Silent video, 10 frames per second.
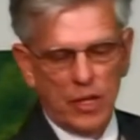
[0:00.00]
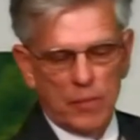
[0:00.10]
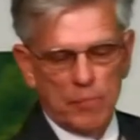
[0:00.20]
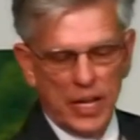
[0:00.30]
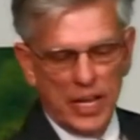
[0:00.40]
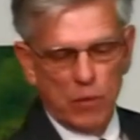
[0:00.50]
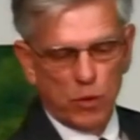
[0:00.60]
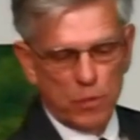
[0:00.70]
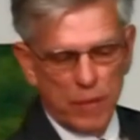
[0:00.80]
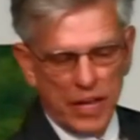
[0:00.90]
many
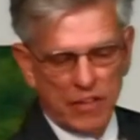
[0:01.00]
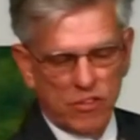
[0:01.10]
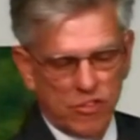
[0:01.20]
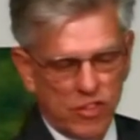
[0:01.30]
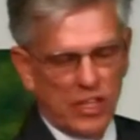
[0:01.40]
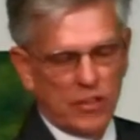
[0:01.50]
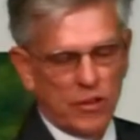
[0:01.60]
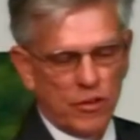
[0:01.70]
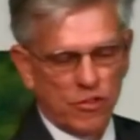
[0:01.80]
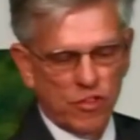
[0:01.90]
were made
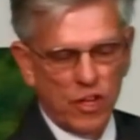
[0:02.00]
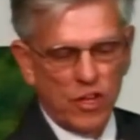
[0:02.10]
sinners,